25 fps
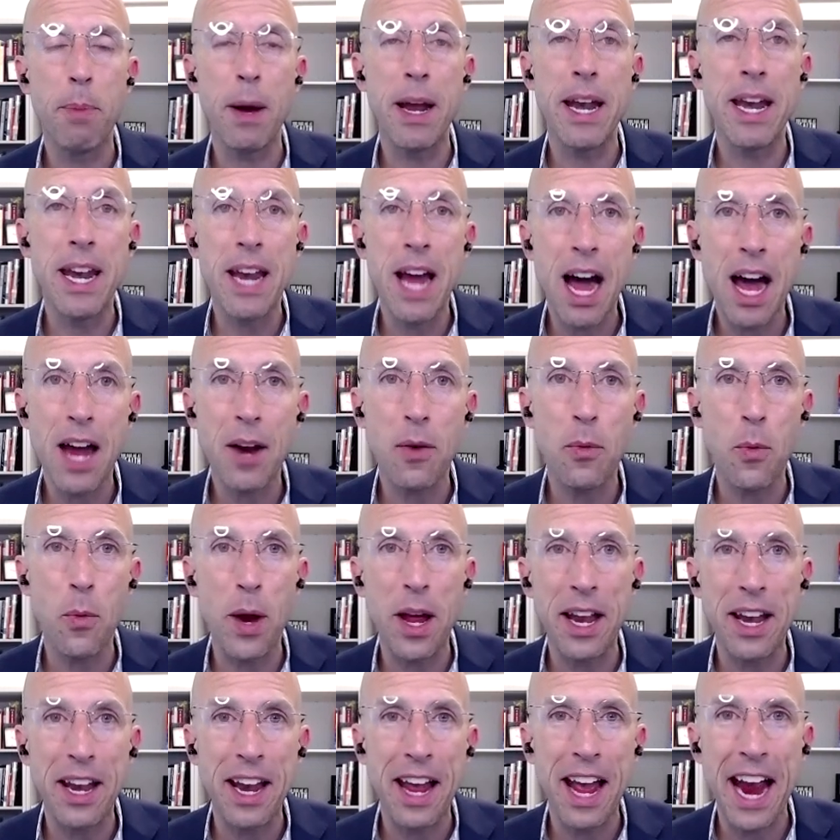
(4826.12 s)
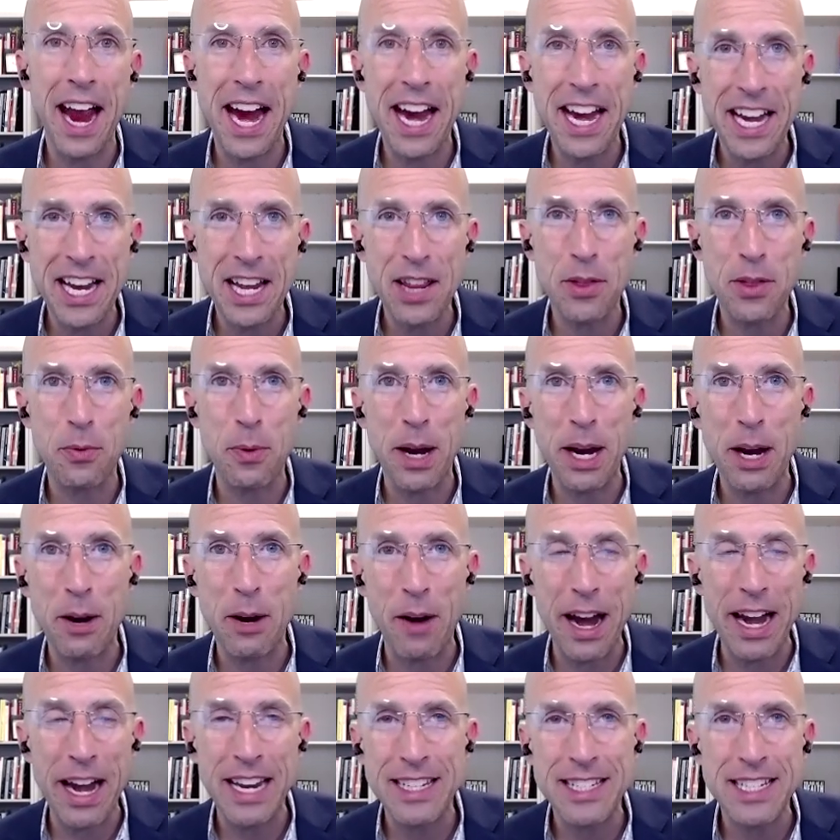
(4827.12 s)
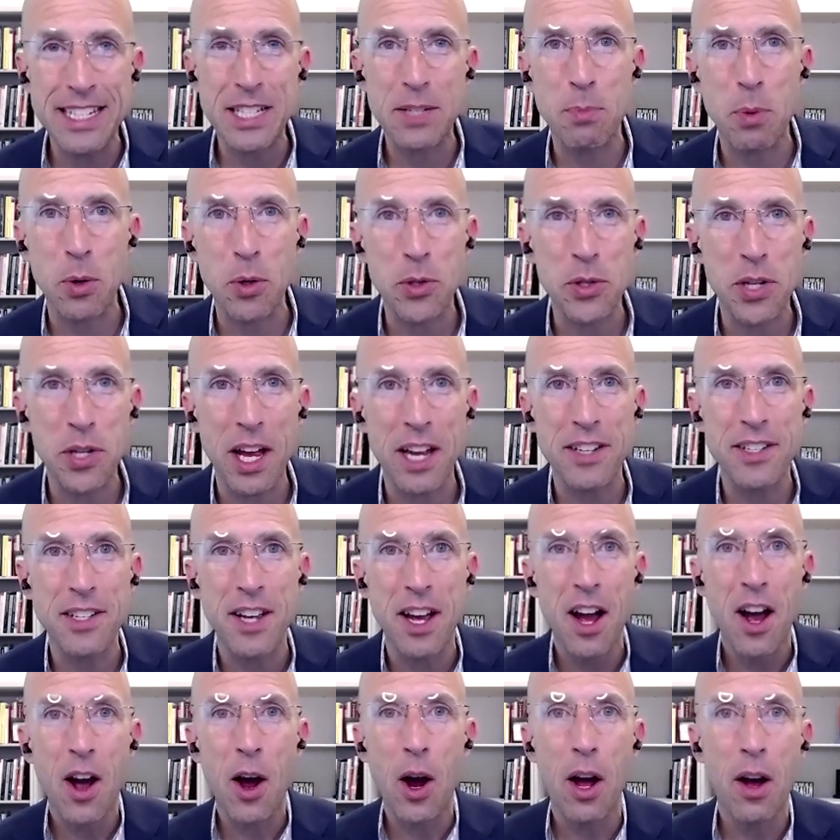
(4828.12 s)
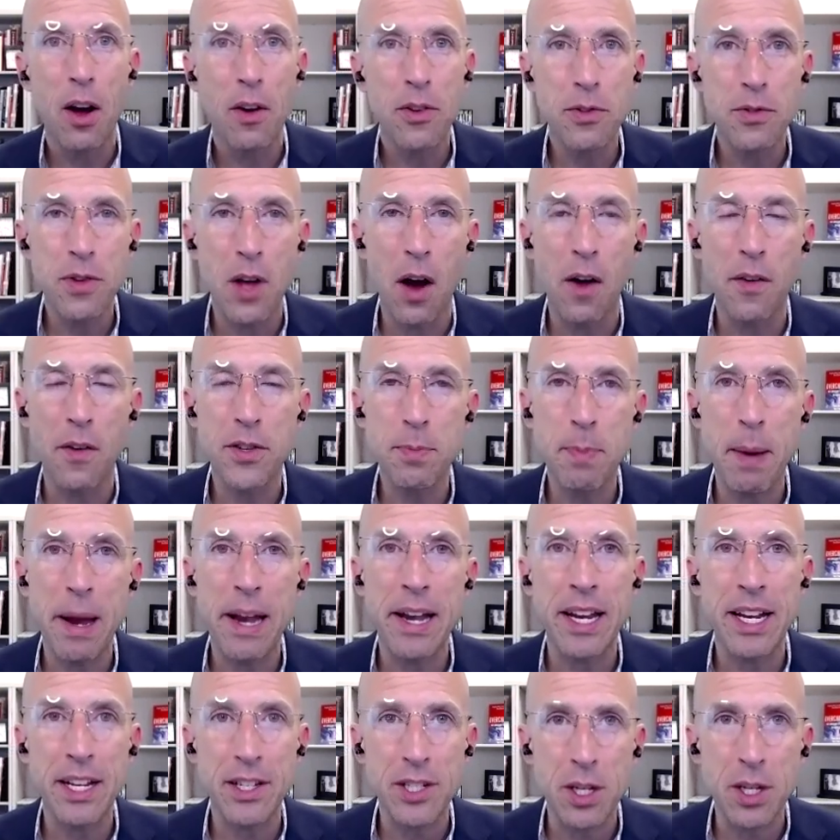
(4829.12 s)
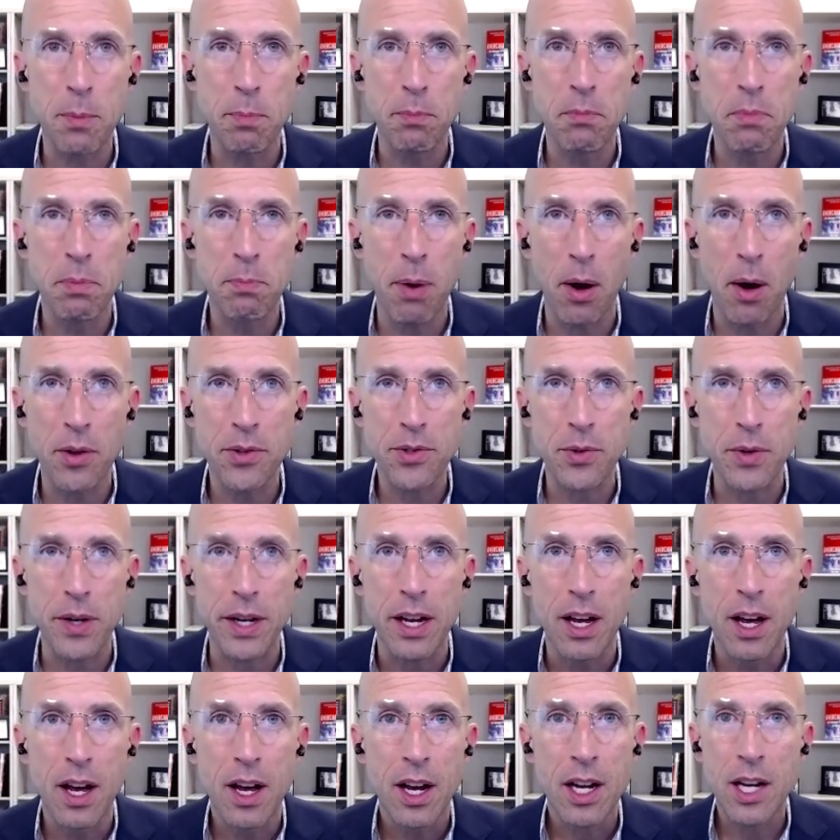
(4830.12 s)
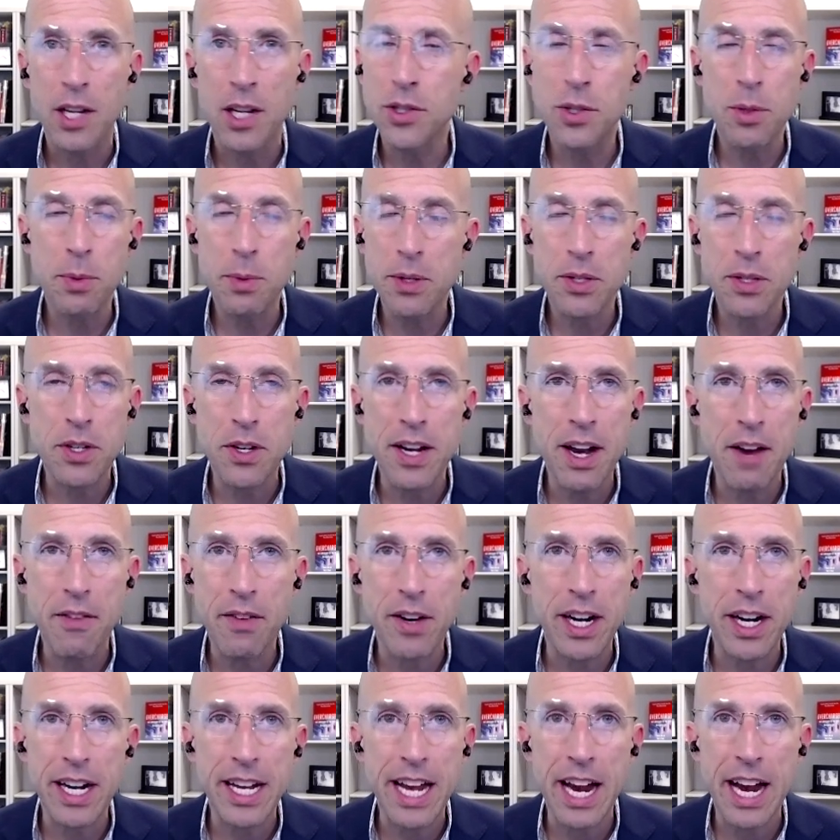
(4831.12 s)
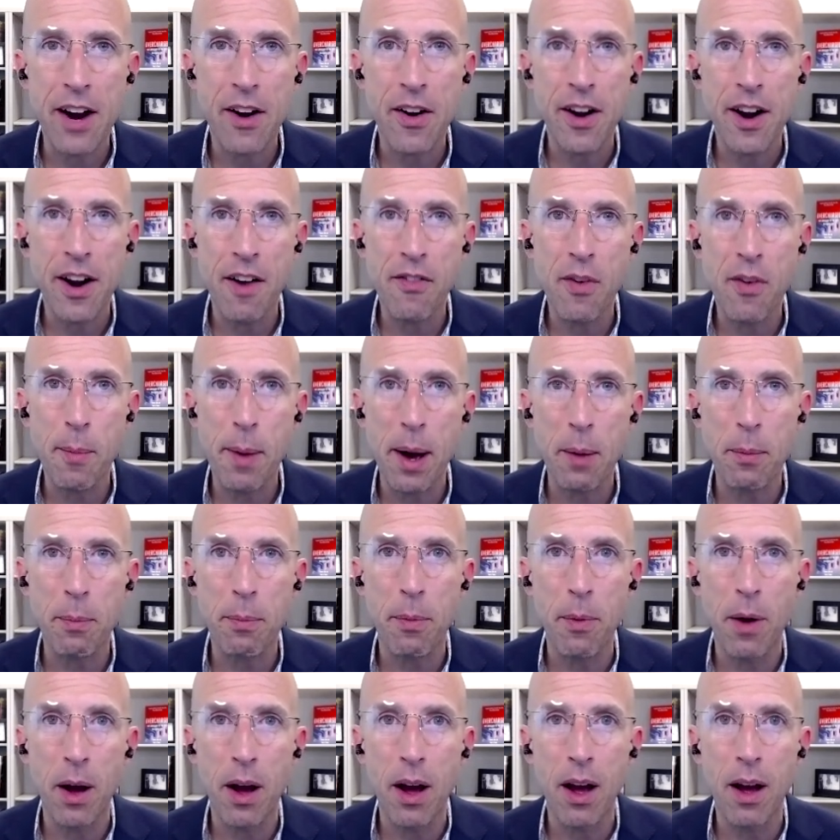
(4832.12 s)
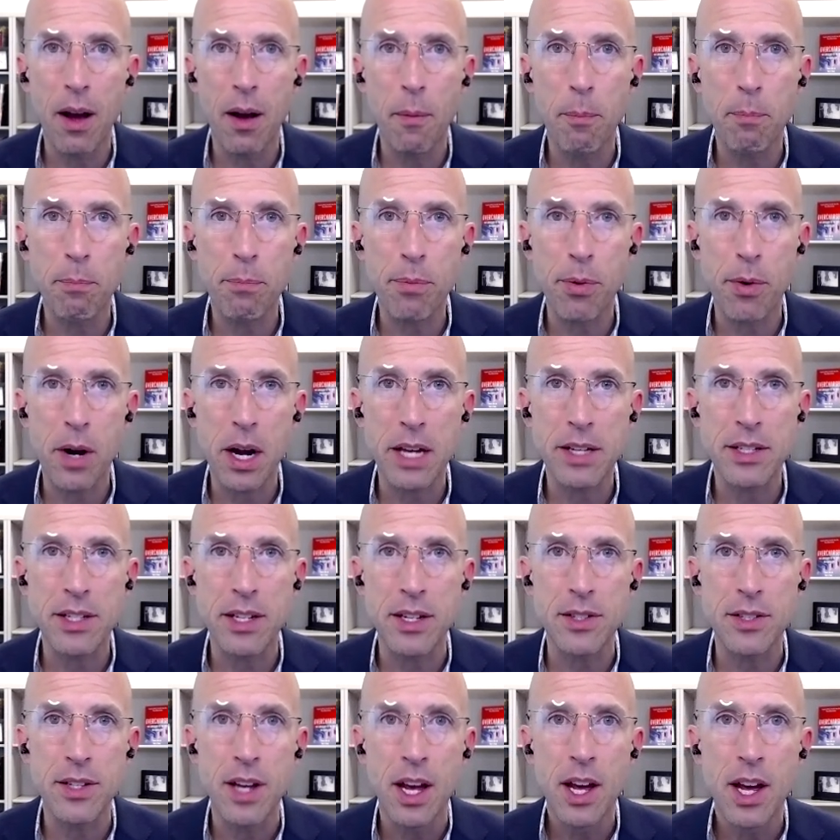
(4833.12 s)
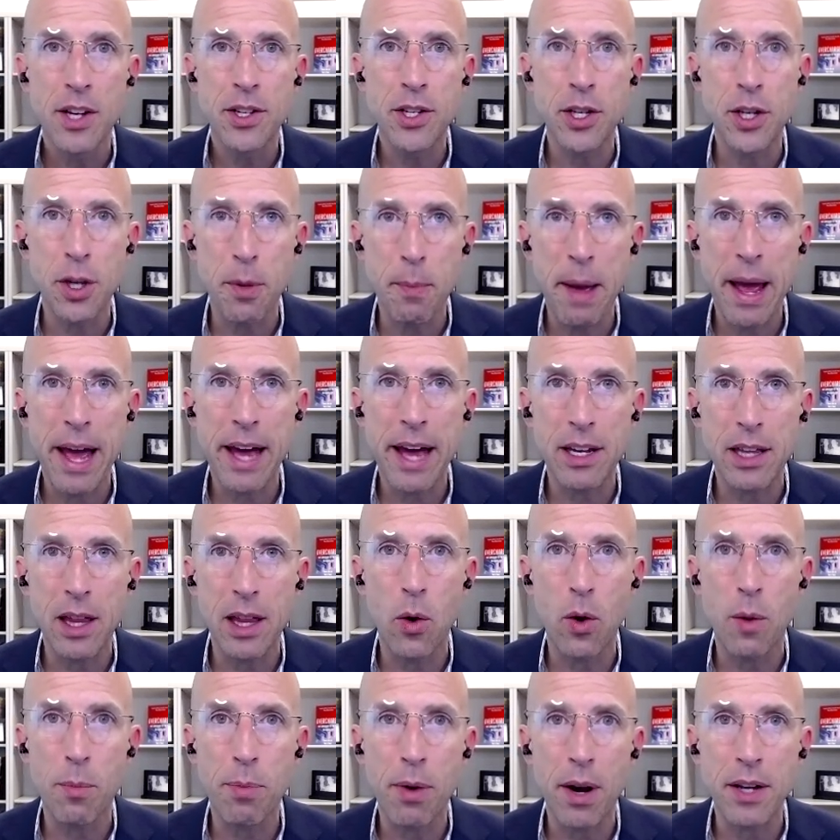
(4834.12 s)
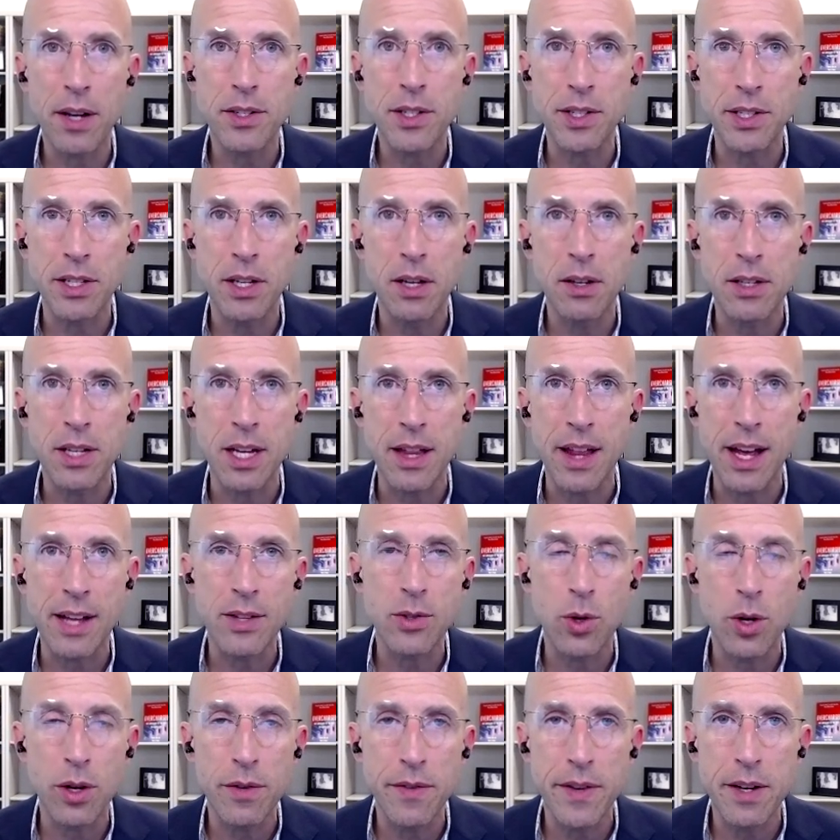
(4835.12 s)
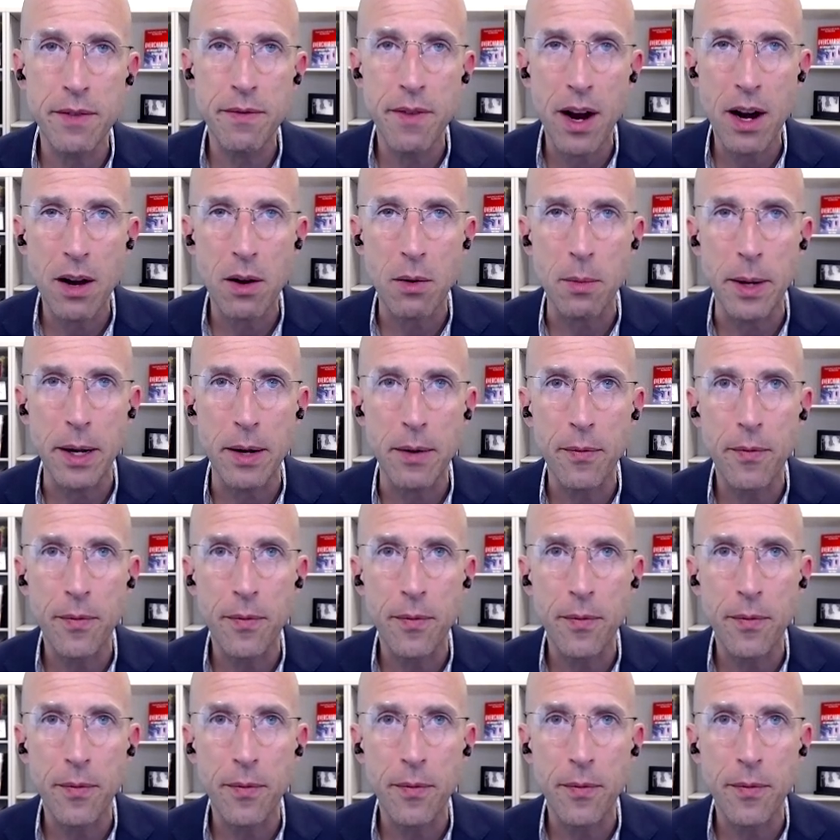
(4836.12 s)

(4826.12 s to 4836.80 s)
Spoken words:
not when 83 or 86% of spending is compulsory. Consumers are never going to care enough about prices to demand lower prices in that sort of an environment.